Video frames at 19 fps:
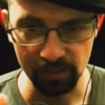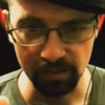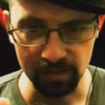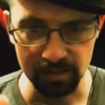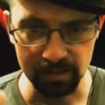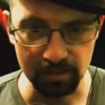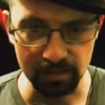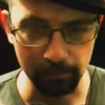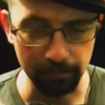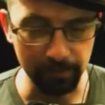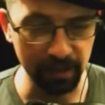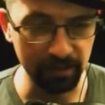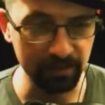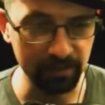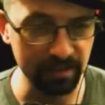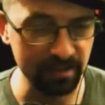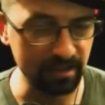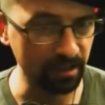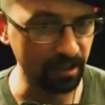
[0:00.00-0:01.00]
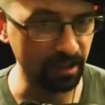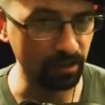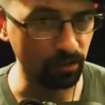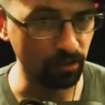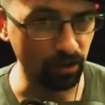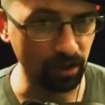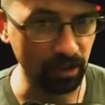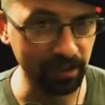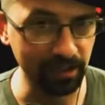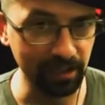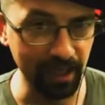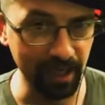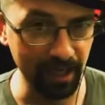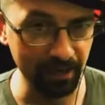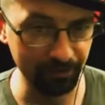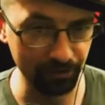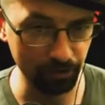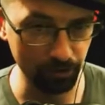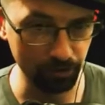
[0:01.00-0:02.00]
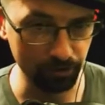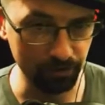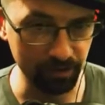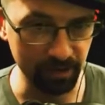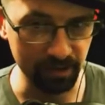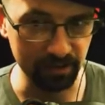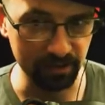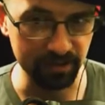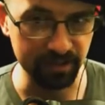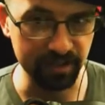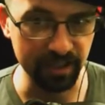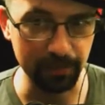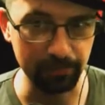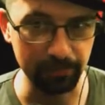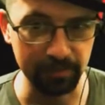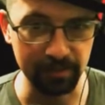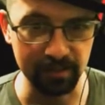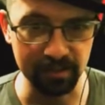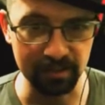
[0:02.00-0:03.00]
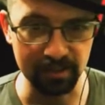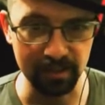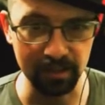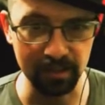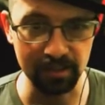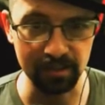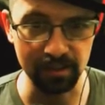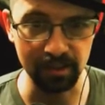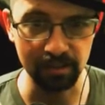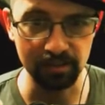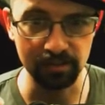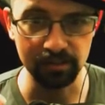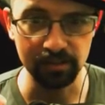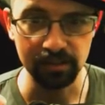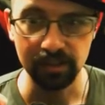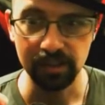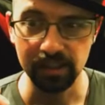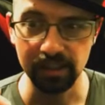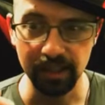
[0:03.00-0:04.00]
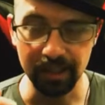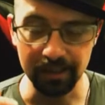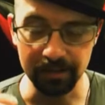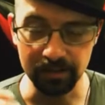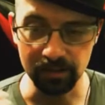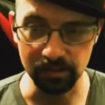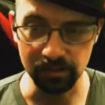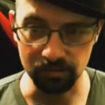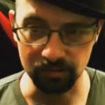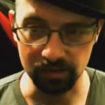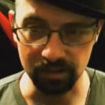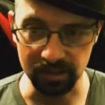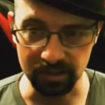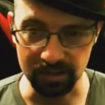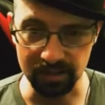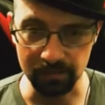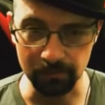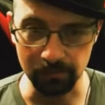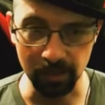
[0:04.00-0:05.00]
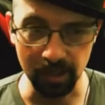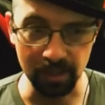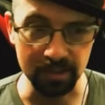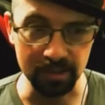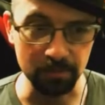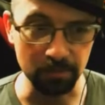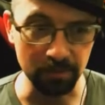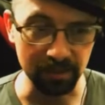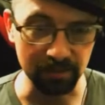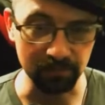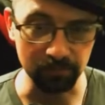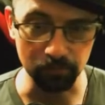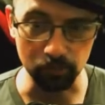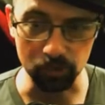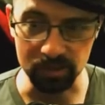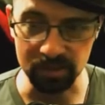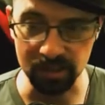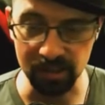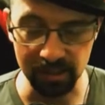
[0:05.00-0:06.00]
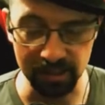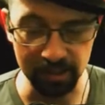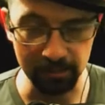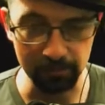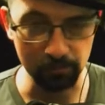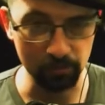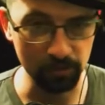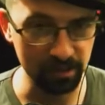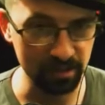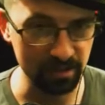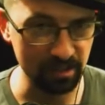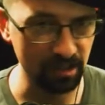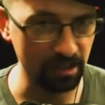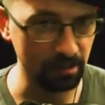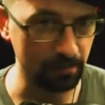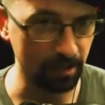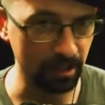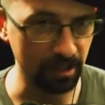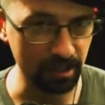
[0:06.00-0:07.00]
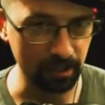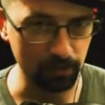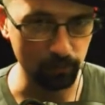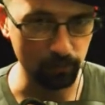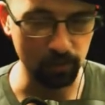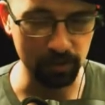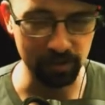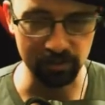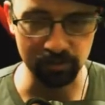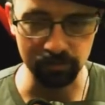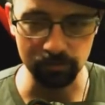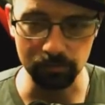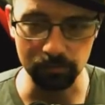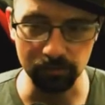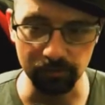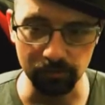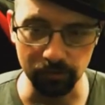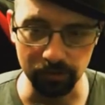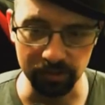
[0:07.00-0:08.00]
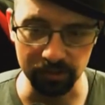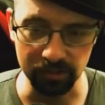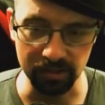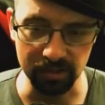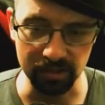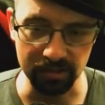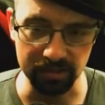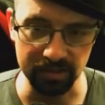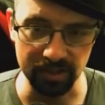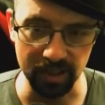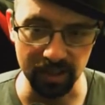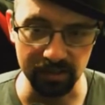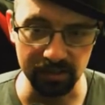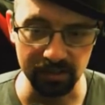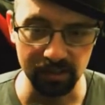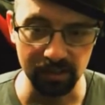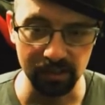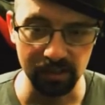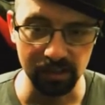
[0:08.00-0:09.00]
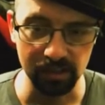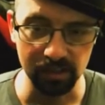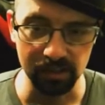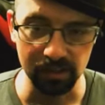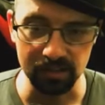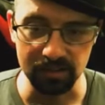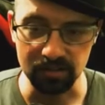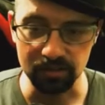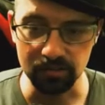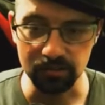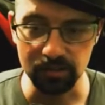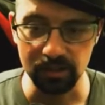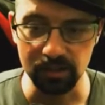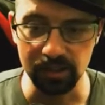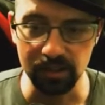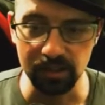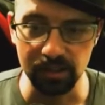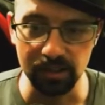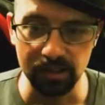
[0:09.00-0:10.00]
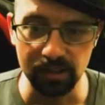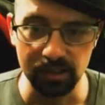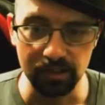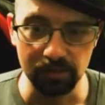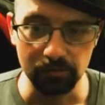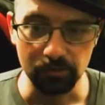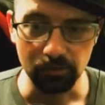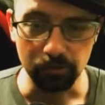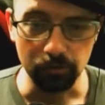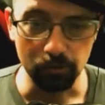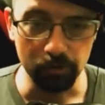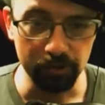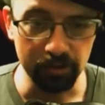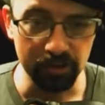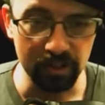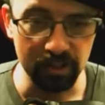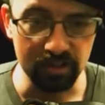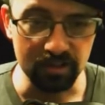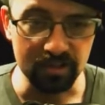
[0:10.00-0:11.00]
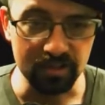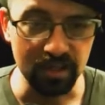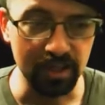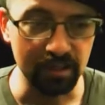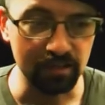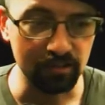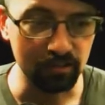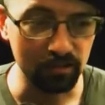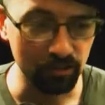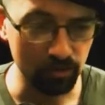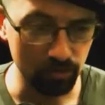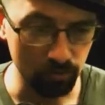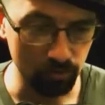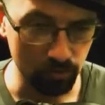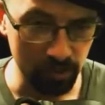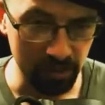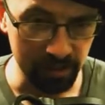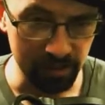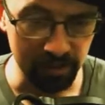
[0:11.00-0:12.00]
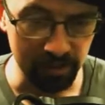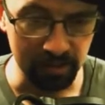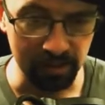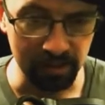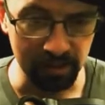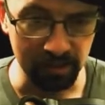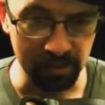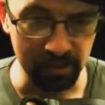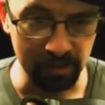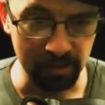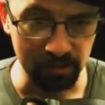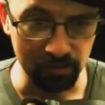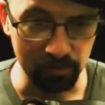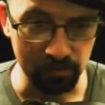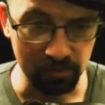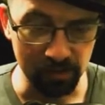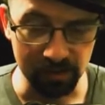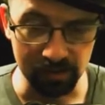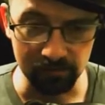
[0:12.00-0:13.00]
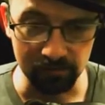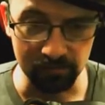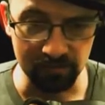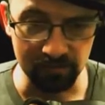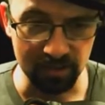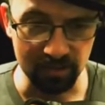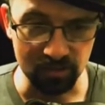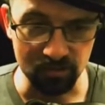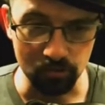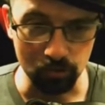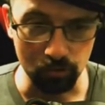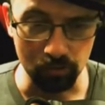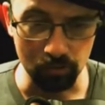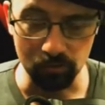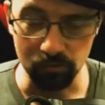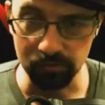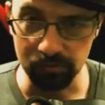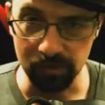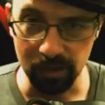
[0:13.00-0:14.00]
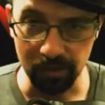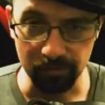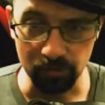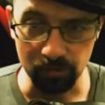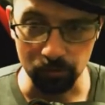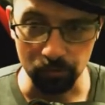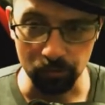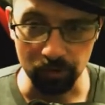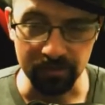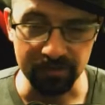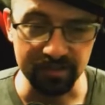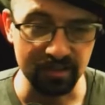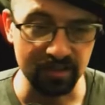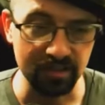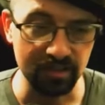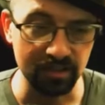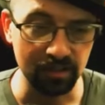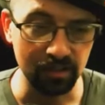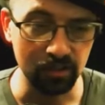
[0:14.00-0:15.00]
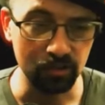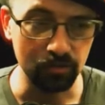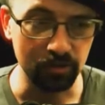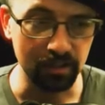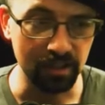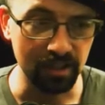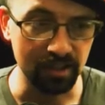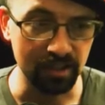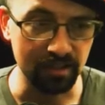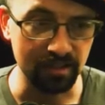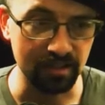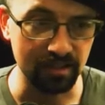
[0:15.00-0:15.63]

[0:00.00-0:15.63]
some bounties later on after you get your set together, and then you can get some mats. But we're going to talk about like what to do before you get your set. So before you get your set, you run just normal Nephilim rifts. You get